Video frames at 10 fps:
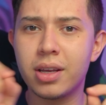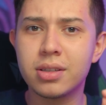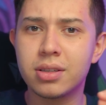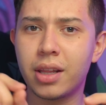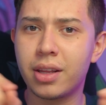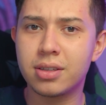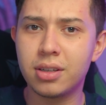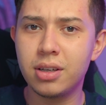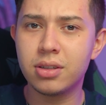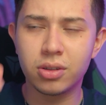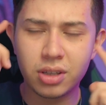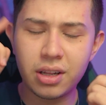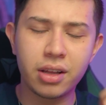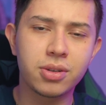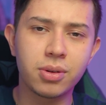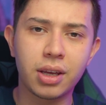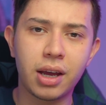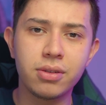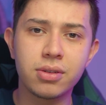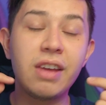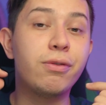is that they see, so take that into account.